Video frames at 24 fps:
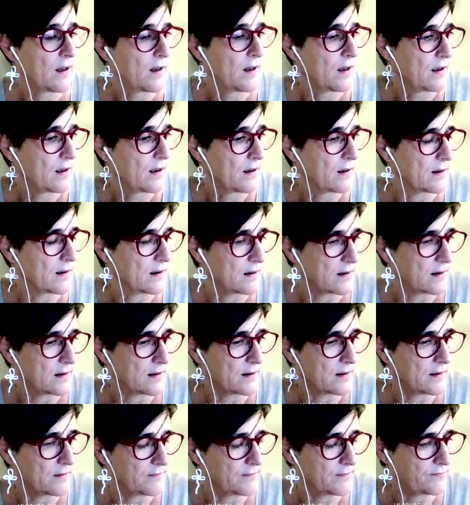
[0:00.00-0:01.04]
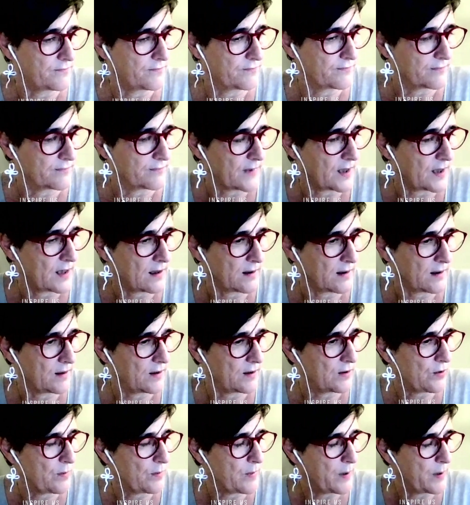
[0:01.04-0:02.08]
I don't
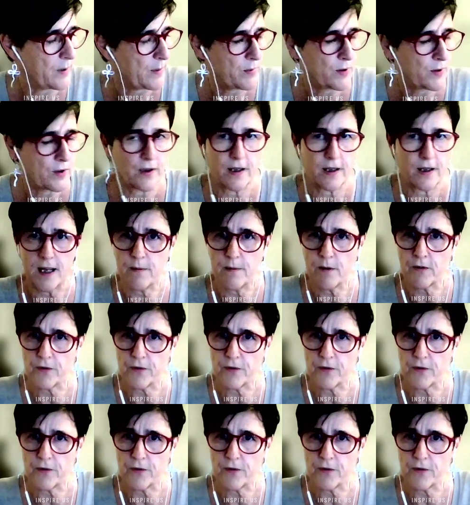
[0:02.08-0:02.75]
remember the name of